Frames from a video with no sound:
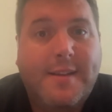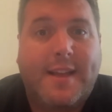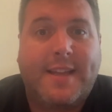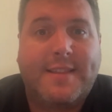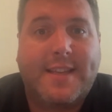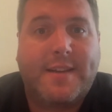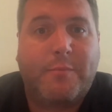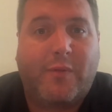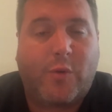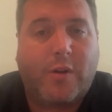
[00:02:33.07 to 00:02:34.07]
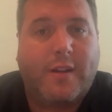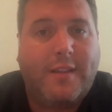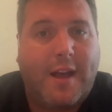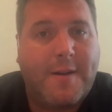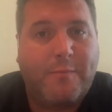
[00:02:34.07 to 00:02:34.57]
And then before
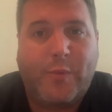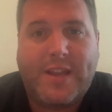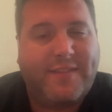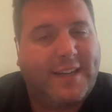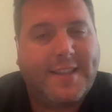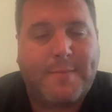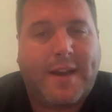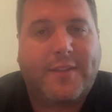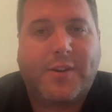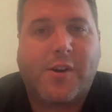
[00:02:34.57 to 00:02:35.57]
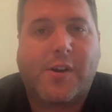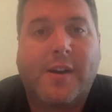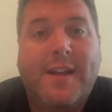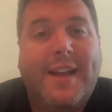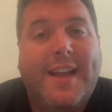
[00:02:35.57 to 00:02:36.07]
we even let them out of the car.
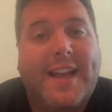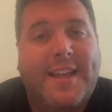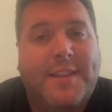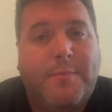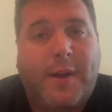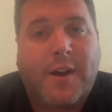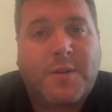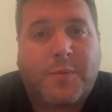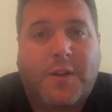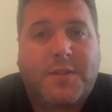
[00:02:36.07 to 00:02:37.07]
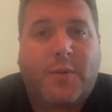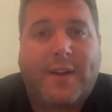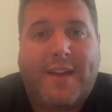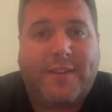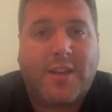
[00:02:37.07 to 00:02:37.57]
And then parents, we're also going
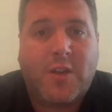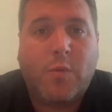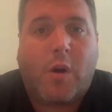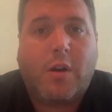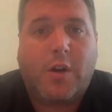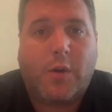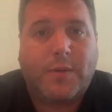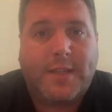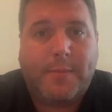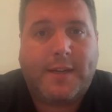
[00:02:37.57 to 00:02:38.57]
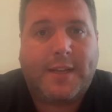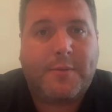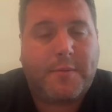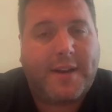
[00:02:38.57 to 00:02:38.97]
to have a QR code. Typically, we would